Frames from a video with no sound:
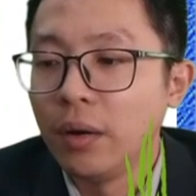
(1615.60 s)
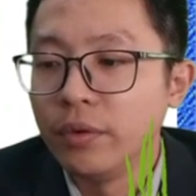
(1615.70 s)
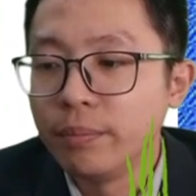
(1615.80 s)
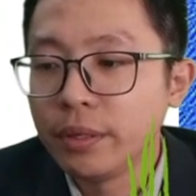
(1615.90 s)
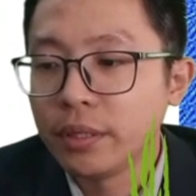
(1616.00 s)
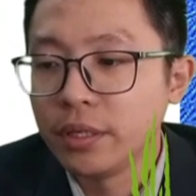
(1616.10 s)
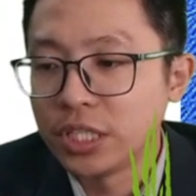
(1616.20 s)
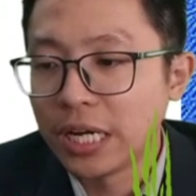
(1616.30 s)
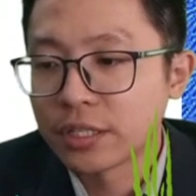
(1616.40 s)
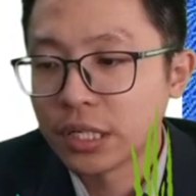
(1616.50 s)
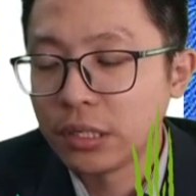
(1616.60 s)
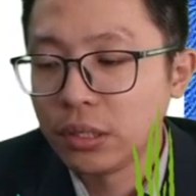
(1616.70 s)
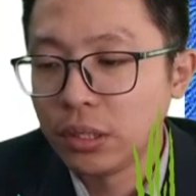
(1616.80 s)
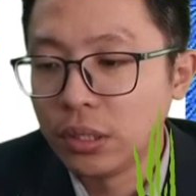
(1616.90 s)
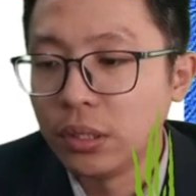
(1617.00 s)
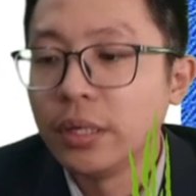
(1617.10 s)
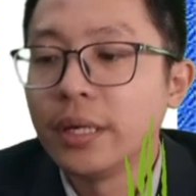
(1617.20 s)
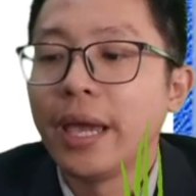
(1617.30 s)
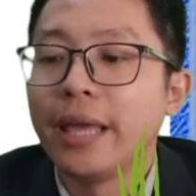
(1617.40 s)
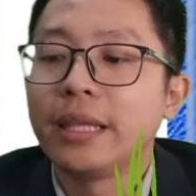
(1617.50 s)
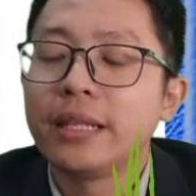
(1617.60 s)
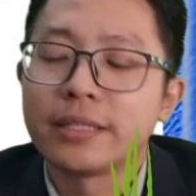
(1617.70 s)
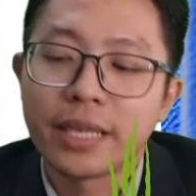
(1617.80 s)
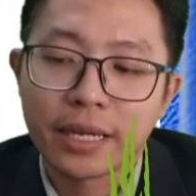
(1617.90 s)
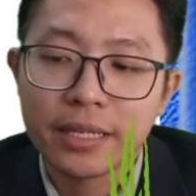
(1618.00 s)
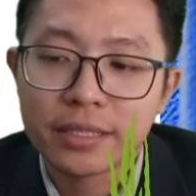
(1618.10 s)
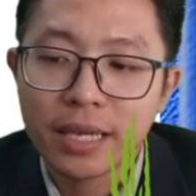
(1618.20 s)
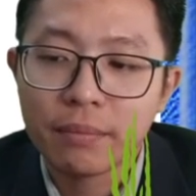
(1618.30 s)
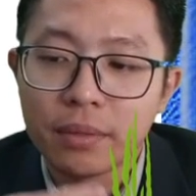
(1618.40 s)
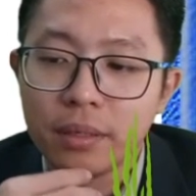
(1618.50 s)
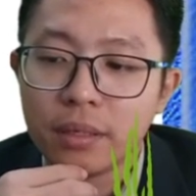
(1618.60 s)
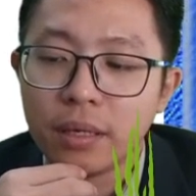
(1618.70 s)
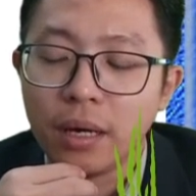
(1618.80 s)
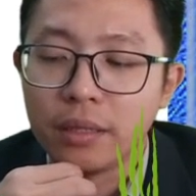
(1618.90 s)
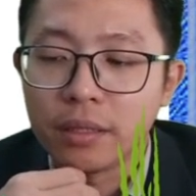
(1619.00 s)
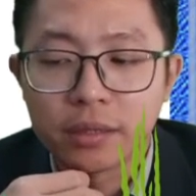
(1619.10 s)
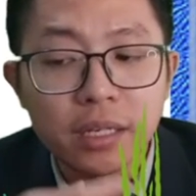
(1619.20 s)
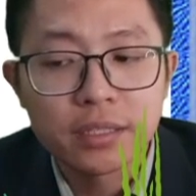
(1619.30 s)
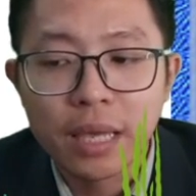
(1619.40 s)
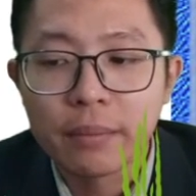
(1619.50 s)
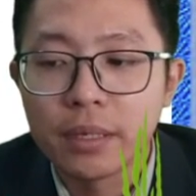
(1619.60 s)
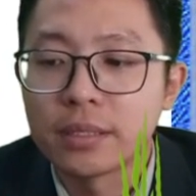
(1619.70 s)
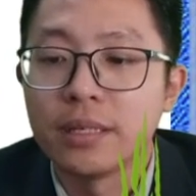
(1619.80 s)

we build the junction law. And then the second step, the third step is